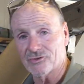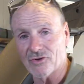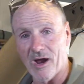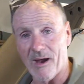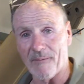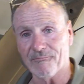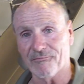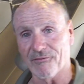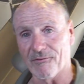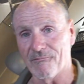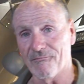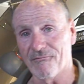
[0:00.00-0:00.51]

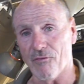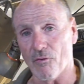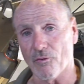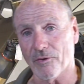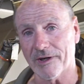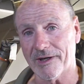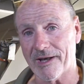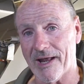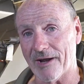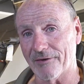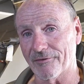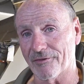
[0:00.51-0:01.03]
dropped from
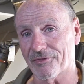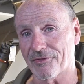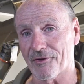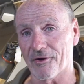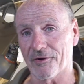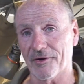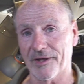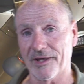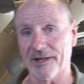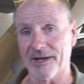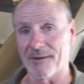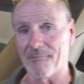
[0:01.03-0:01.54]
40 down to
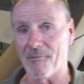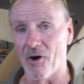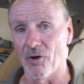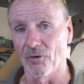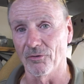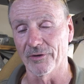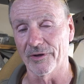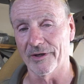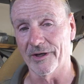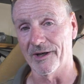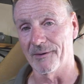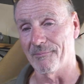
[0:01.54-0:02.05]
30, and I'm
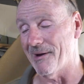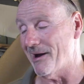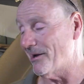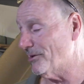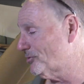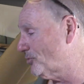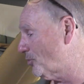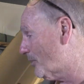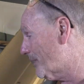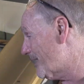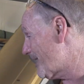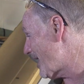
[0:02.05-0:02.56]
holding at about
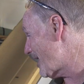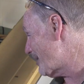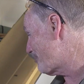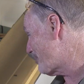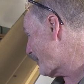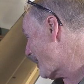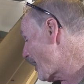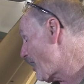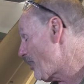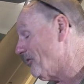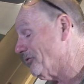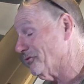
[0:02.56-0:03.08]
28
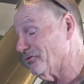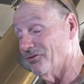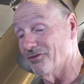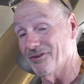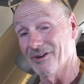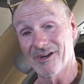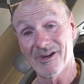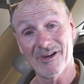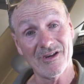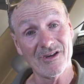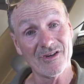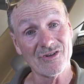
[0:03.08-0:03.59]
pounds.
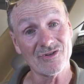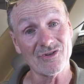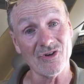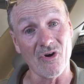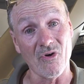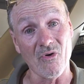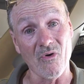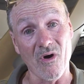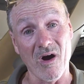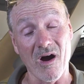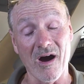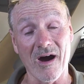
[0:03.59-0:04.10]

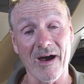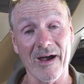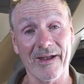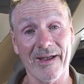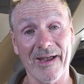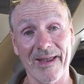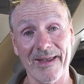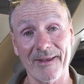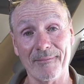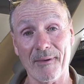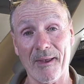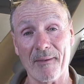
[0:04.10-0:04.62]
So
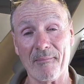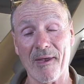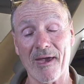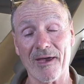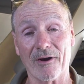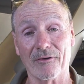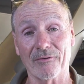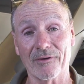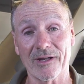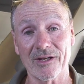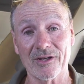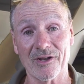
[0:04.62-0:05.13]
hey, maybe I
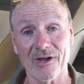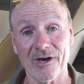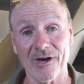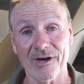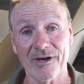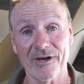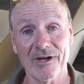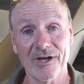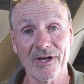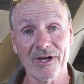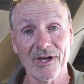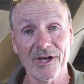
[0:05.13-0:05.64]
don't need
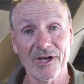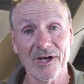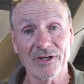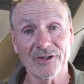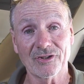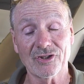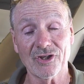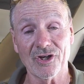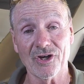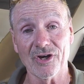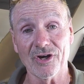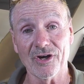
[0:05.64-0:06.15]

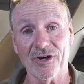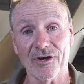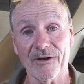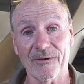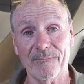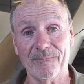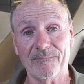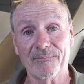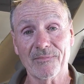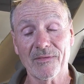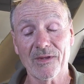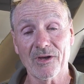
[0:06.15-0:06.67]

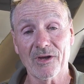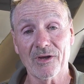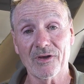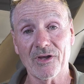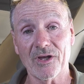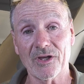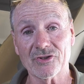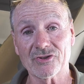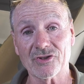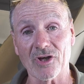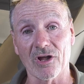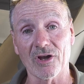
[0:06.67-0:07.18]
to
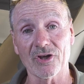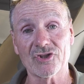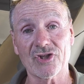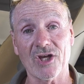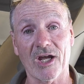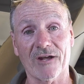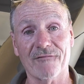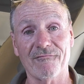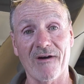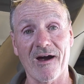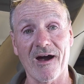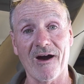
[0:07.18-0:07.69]
install a
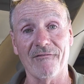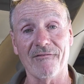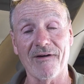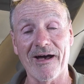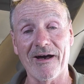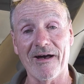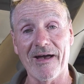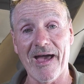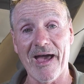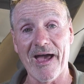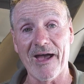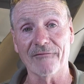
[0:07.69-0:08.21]
check valve
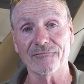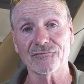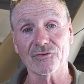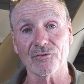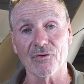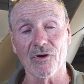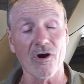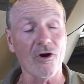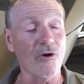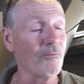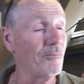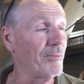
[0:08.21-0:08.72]
out after
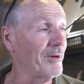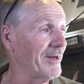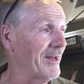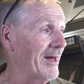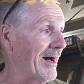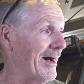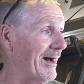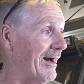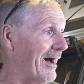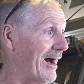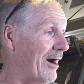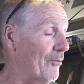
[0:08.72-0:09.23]
all. But
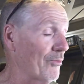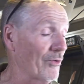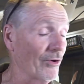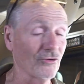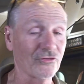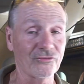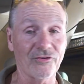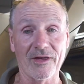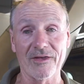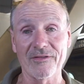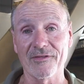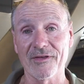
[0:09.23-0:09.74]
I will
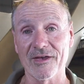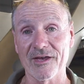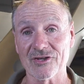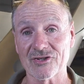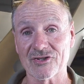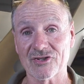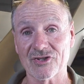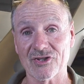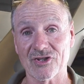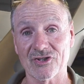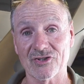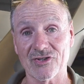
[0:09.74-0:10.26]
say this:
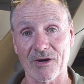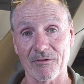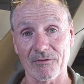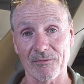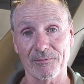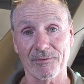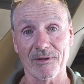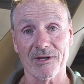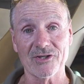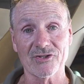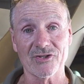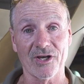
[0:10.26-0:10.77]
since I
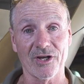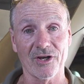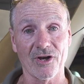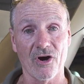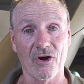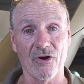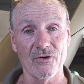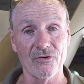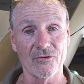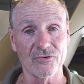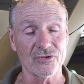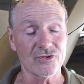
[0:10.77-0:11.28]
replaced that
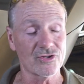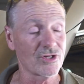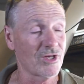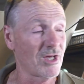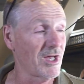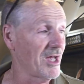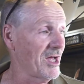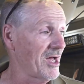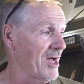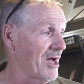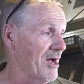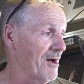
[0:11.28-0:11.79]
hose,
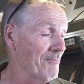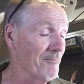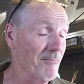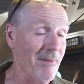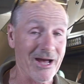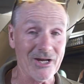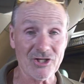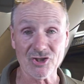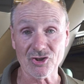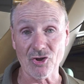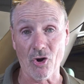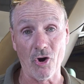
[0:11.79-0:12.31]

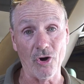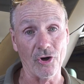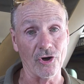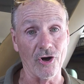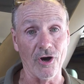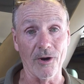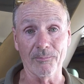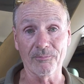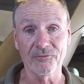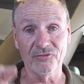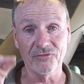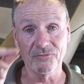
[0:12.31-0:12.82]
my
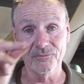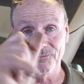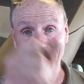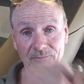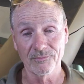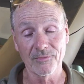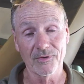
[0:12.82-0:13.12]
startups